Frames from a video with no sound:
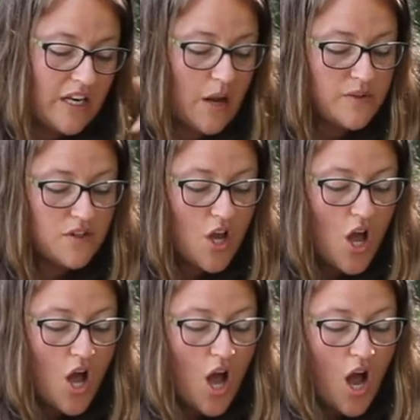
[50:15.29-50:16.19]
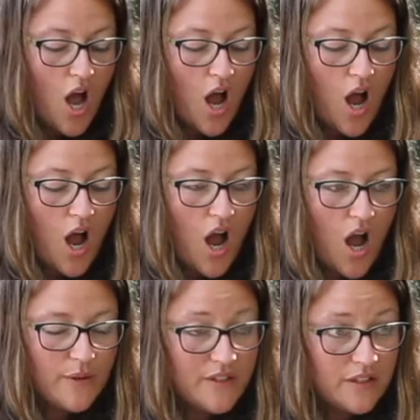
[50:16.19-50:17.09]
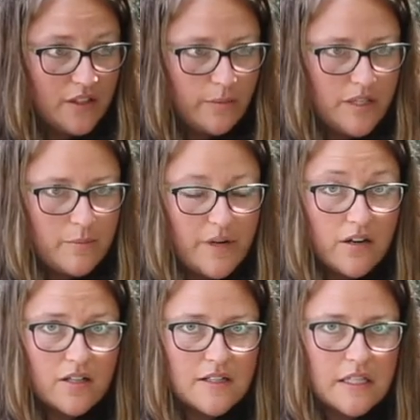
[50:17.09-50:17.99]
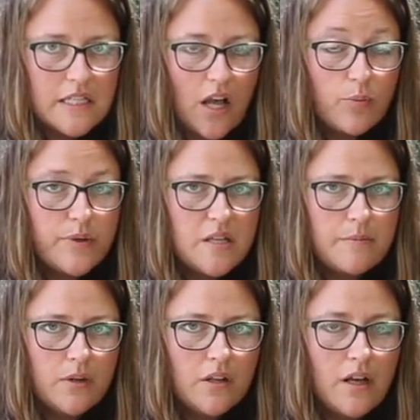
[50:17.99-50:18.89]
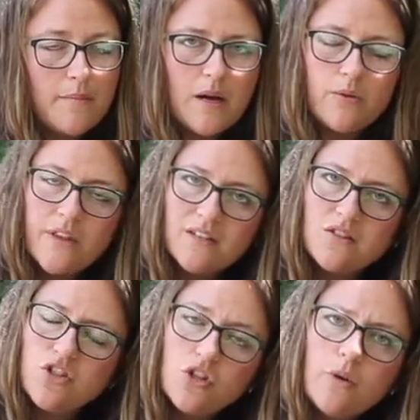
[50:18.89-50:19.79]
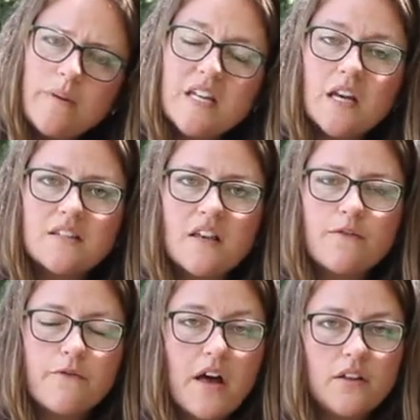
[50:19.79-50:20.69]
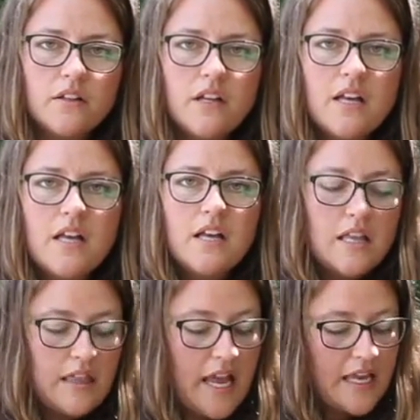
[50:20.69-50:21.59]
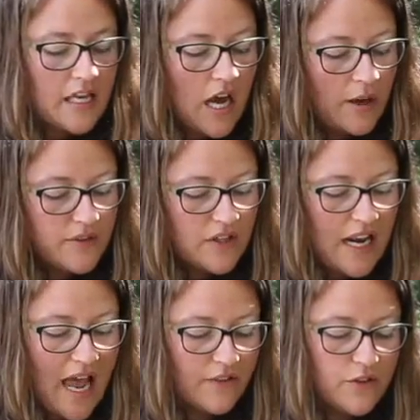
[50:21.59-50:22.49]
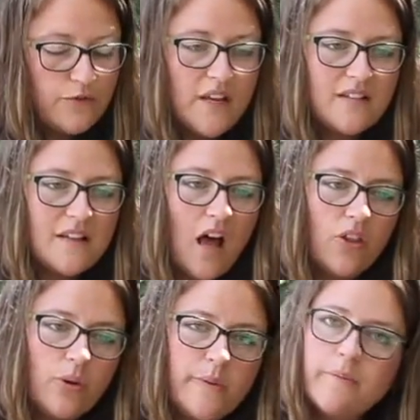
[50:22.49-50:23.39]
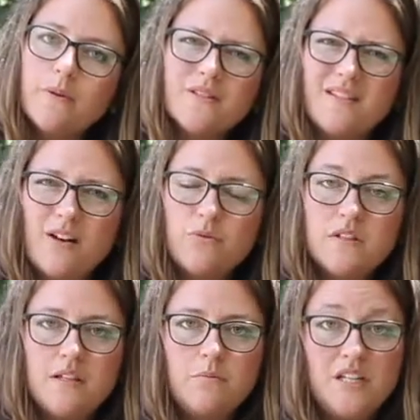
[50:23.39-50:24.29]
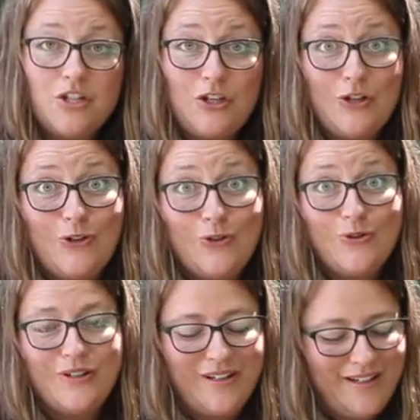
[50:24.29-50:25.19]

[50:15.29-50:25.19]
And I was a little bit embarrassed to tell people about this too, because I felt like I was going to have to face other people's doubts in me too.